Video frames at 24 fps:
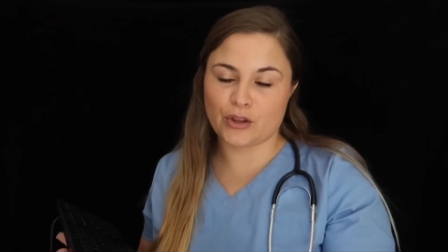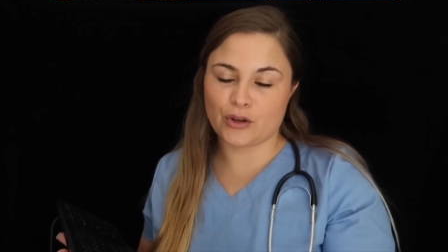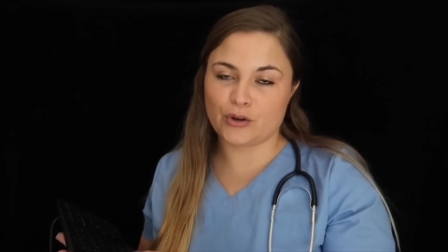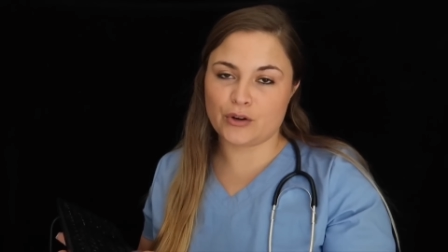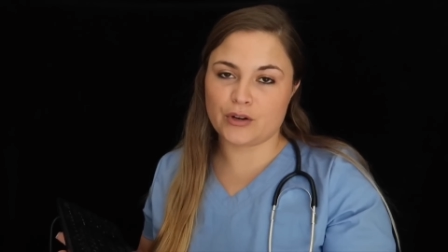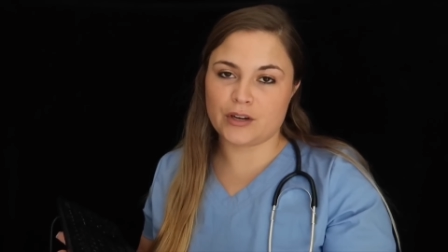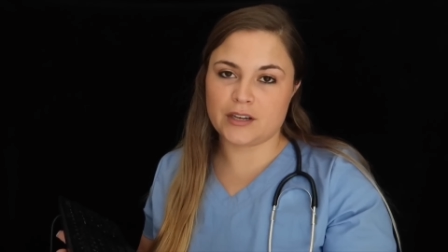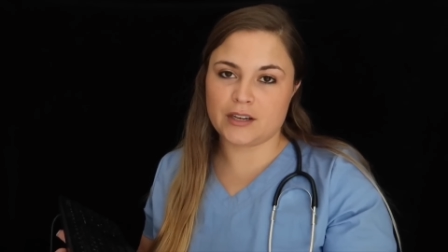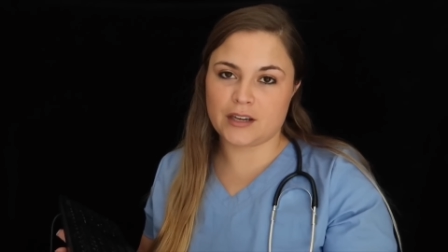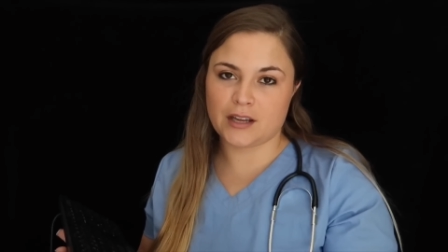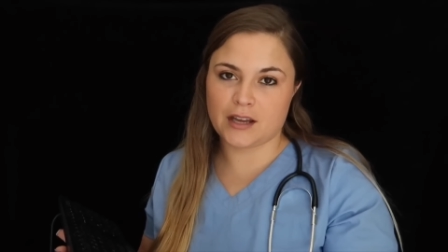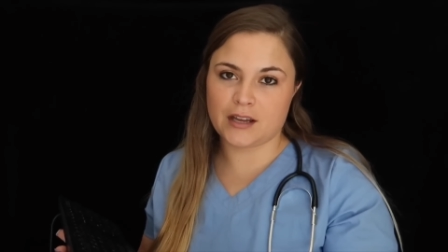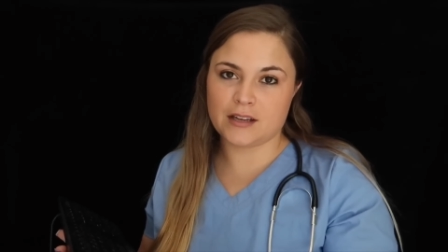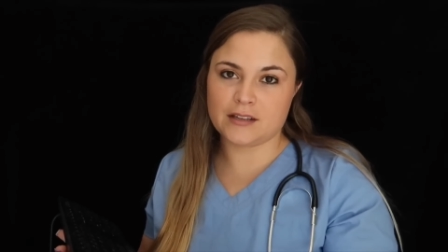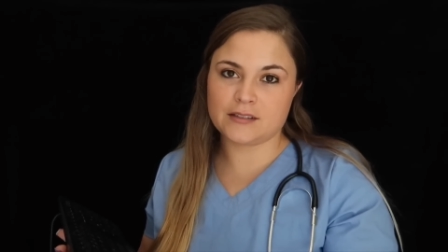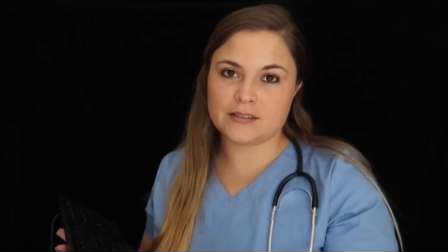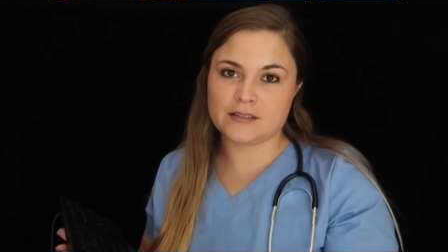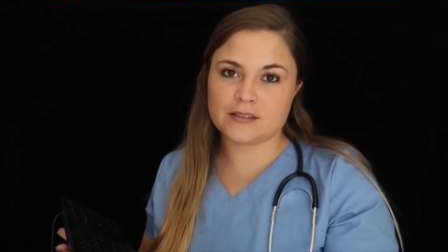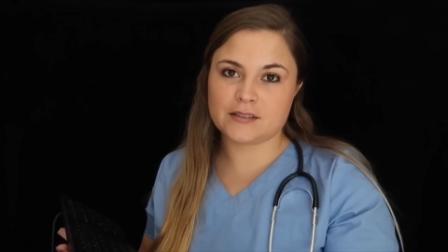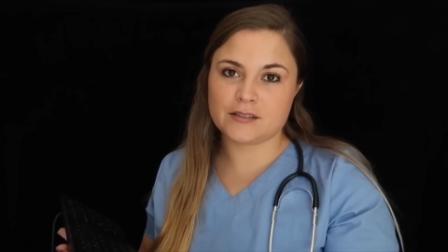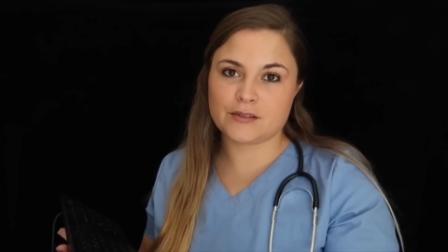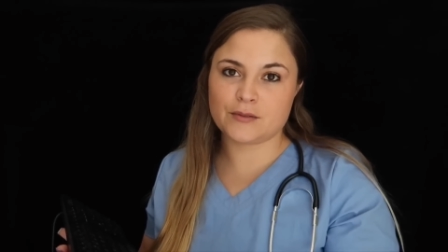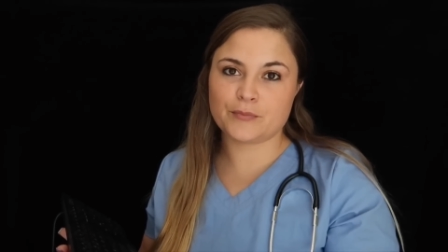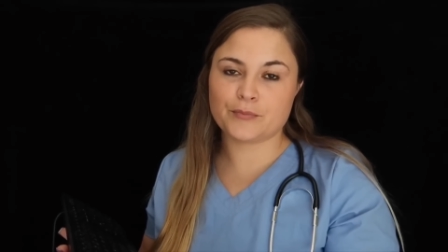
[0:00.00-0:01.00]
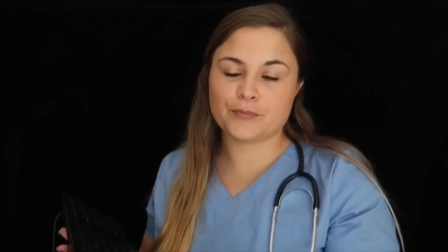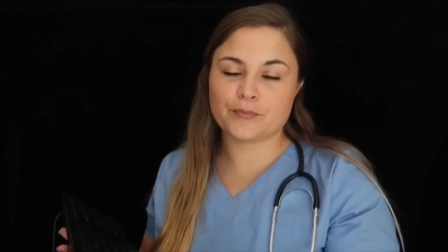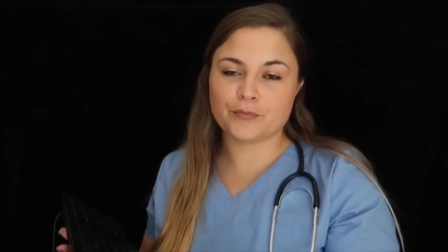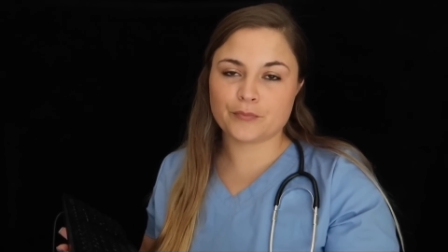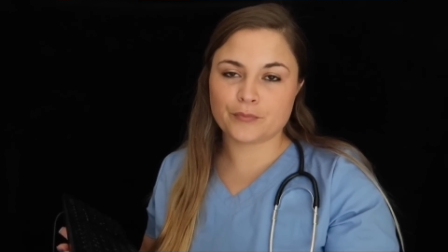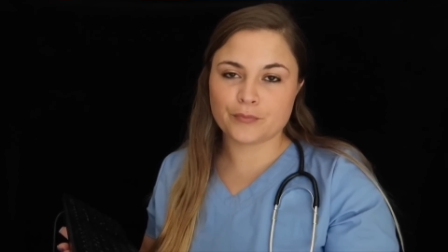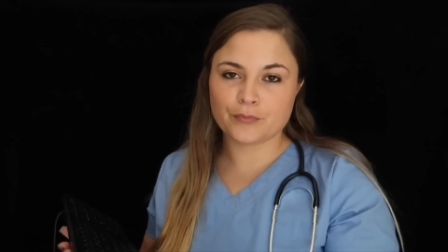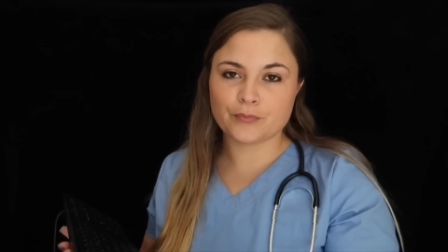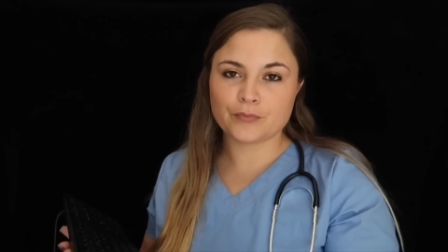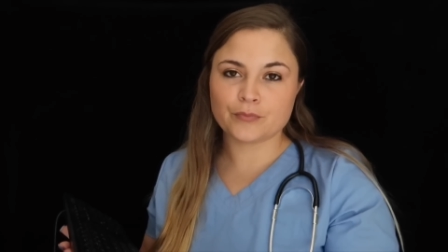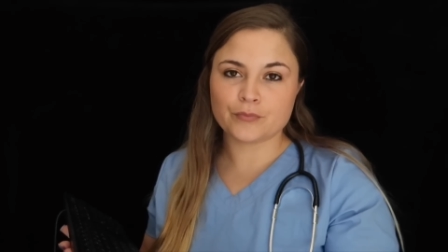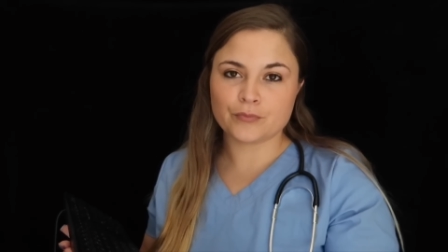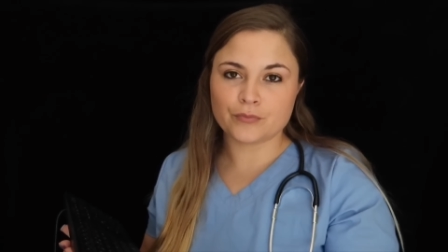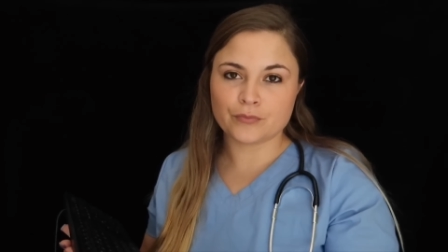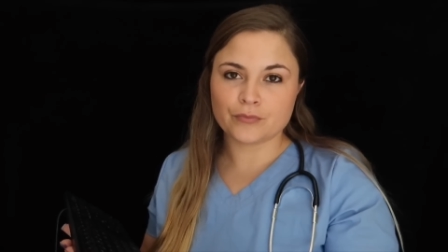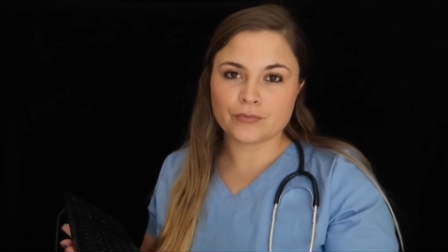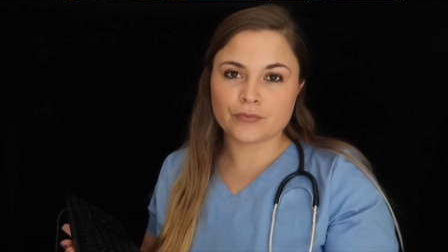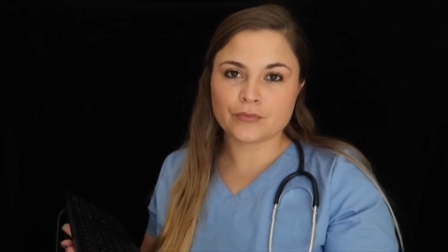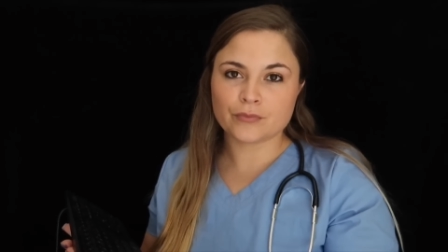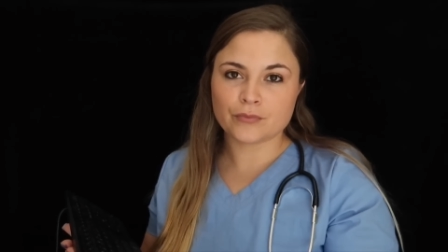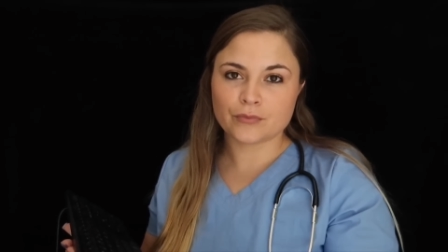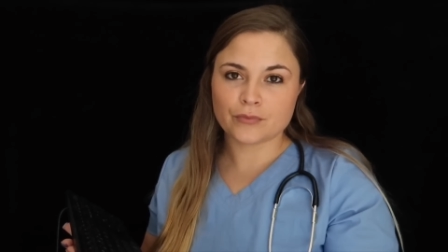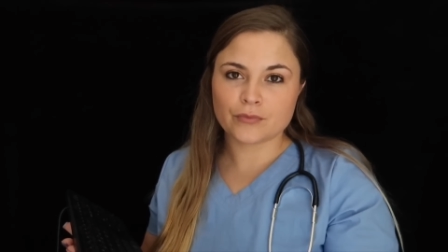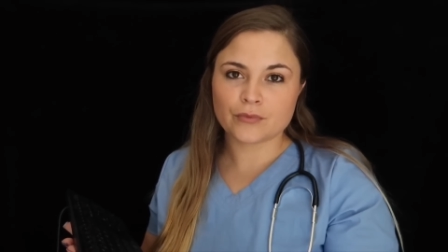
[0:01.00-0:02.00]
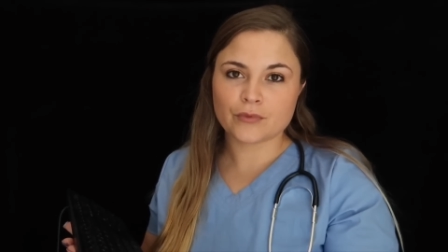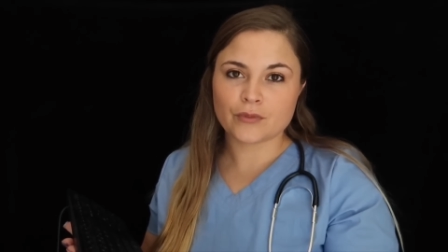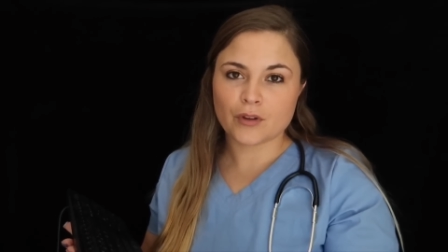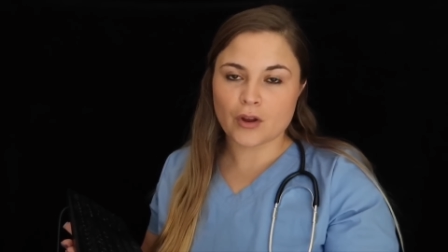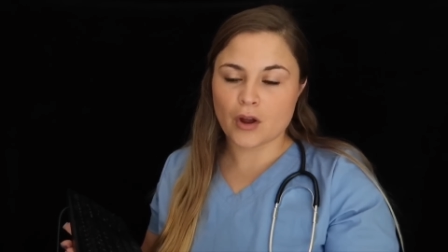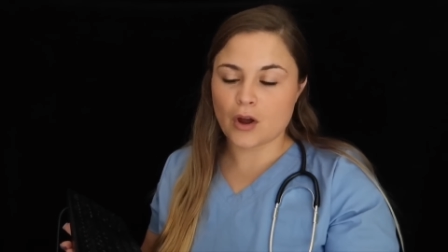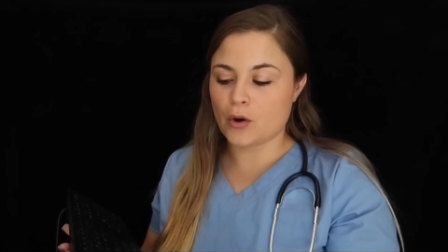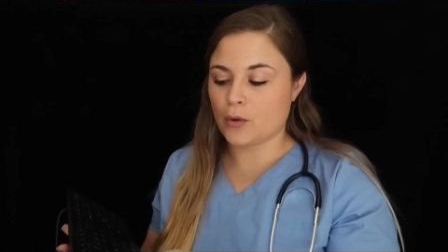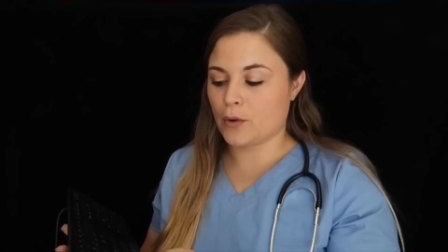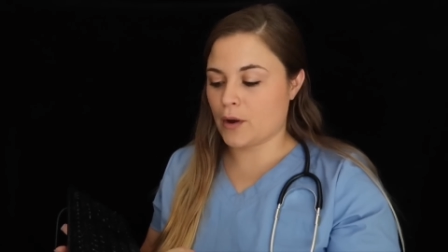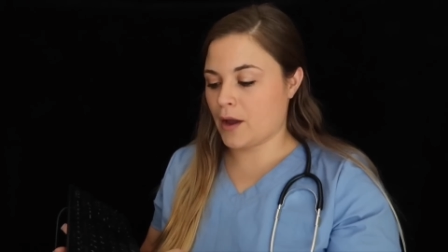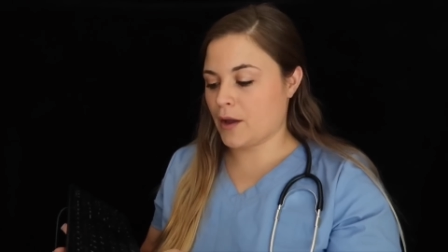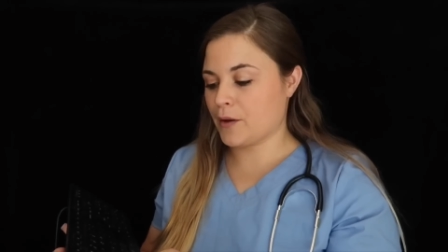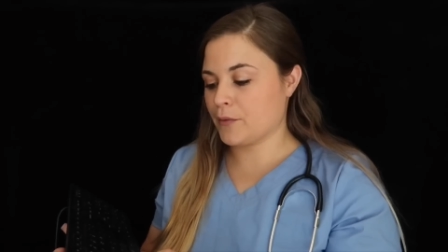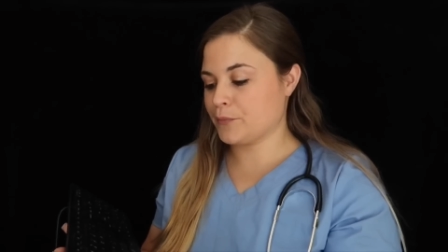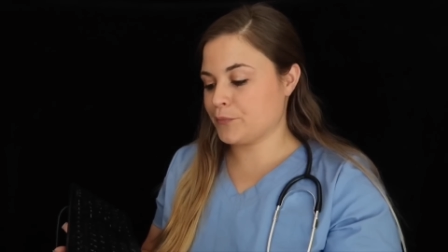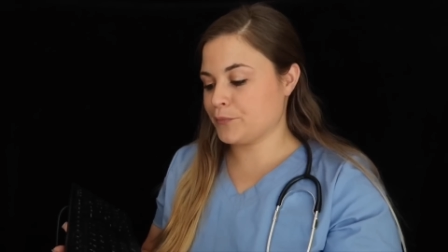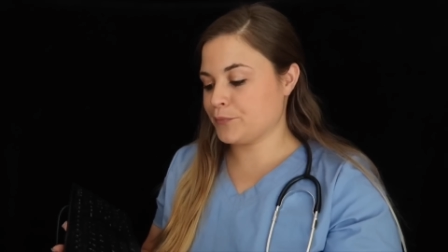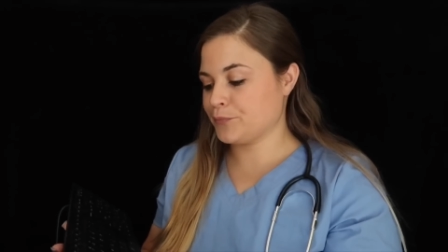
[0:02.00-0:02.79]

30 days? Okay.